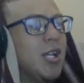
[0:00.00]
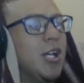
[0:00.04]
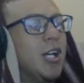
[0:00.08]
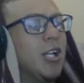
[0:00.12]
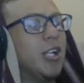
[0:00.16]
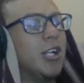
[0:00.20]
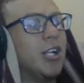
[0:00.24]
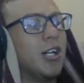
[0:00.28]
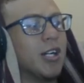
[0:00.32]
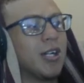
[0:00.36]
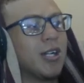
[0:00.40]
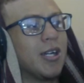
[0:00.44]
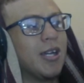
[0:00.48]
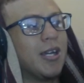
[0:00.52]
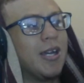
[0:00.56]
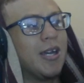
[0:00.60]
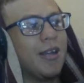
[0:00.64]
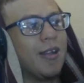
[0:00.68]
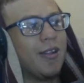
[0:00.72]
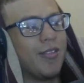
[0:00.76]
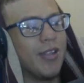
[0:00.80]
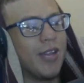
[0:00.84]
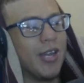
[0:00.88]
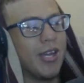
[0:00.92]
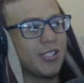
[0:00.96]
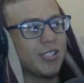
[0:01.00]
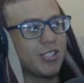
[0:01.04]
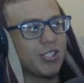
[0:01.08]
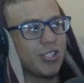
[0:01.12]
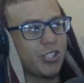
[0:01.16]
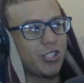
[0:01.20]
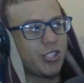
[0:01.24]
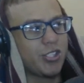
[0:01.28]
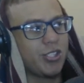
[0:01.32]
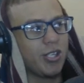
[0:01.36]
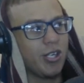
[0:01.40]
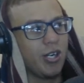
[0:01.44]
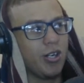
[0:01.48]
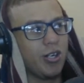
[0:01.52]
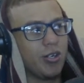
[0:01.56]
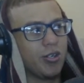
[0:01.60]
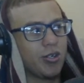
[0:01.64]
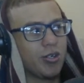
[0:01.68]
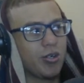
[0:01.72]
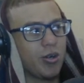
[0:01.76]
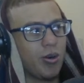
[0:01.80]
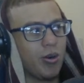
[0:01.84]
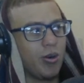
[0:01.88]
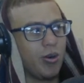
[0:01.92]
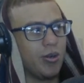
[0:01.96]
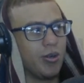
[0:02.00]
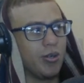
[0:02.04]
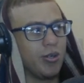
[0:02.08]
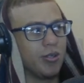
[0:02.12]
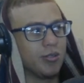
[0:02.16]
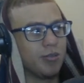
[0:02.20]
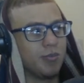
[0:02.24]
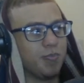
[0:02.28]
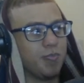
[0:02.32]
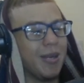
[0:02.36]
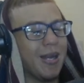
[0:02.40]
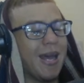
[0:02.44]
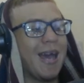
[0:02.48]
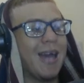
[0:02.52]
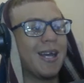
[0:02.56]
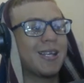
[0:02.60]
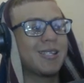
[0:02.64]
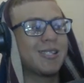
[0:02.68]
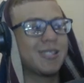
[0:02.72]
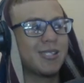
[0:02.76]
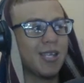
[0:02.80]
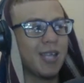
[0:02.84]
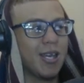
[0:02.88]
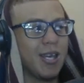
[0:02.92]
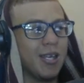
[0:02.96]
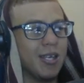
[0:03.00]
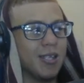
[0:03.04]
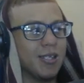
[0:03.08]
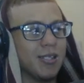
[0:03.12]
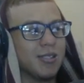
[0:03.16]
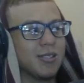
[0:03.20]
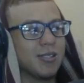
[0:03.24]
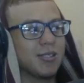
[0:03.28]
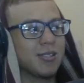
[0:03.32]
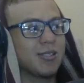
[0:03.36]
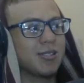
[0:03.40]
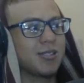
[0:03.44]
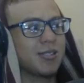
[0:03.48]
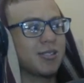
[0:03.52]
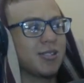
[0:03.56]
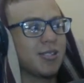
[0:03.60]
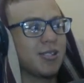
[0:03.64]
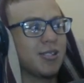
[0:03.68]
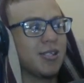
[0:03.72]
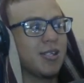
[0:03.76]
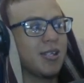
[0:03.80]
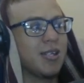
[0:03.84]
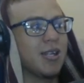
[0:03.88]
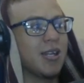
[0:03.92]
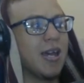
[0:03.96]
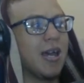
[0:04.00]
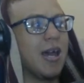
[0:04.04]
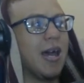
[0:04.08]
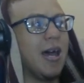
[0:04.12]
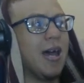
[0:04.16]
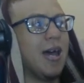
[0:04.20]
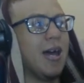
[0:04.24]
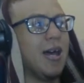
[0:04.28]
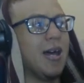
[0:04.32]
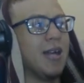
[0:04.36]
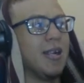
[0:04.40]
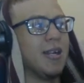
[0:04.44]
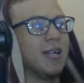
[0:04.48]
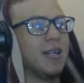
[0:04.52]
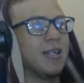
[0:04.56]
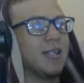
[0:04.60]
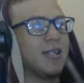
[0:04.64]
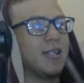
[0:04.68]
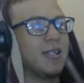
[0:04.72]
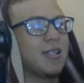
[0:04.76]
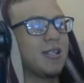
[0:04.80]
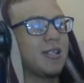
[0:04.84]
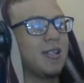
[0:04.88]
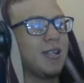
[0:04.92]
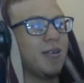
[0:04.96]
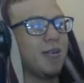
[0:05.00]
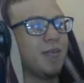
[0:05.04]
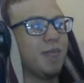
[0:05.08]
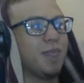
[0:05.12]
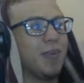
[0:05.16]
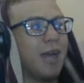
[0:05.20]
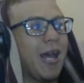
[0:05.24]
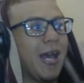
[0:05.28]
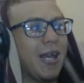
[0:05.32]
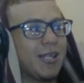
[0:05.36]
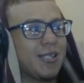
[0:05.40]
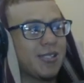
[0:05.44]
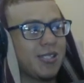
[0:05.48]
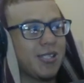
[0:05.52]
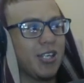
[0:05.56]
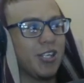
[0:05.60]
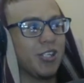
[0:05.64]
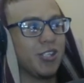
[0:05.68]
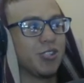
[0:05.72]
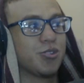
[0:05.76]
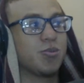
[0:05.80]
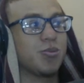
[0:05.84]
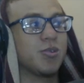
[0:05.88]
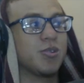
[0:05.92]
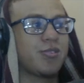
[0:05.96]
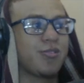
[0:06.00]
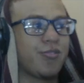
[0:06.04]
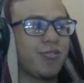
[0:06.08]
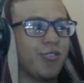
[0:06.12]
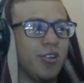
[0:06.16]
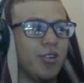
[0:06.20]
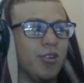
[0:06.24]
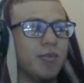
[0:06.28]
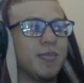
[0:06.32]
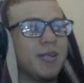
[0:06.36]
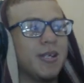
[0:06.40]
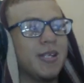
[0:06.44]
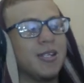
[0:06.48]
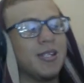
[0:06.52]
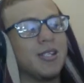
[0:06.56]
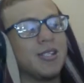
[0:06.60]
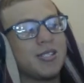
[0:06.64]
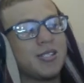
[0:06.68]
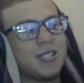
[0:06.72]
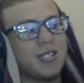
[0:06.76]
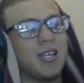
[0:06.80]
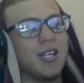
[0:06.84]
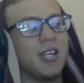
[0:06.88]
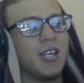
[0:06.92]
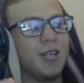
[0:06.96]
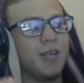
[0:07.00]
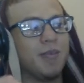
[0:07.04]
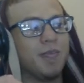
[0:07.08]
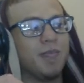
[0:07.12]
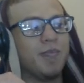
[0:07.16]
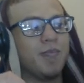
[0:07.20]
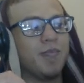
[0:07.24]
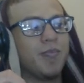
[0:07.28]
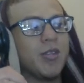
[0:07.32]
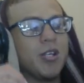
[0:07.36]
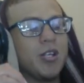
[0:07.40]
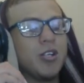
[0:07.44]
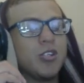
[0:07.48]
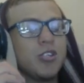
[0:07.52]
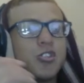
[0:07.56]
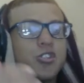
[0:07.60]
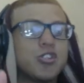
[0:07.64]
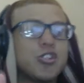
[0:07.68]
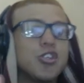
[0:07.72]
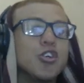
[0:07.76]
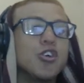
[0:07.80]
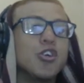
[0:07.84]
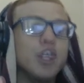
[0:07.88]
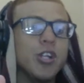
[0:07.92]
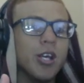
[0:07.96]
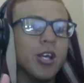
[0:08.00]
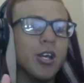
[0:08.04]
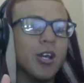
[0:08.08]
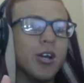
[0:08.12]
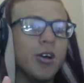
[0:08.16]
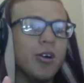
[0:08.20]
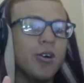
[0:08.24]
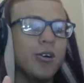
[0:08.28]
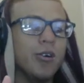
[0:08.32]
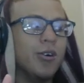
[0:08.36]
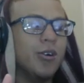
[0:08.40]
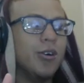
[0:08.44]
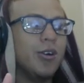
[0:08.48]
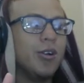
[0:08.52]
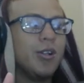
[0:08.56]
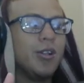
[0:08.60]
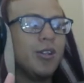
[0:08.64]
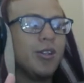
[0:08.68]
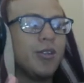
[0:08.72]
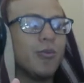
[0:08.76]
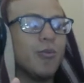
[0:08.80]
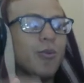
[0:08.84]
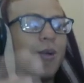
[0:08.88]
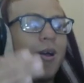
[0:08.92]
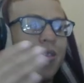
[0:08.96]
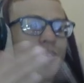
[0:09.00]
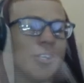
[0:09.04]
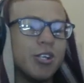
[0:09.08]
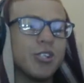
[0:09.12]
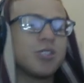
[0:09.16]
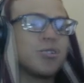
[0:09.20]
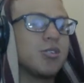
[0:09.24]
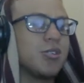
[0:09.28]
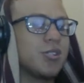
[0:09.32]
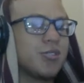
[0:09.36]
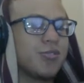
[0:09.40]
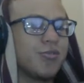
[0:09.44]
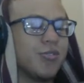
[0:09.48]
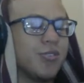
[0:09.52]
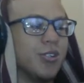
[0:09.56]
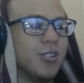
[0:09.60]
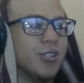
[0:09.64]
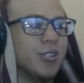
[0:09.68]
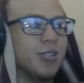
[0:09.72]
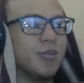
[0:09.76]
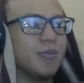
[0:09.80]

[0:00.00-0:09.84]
Look, there's a show called Black Sails, and Black Sails was filmed in the same studio where this was filmed.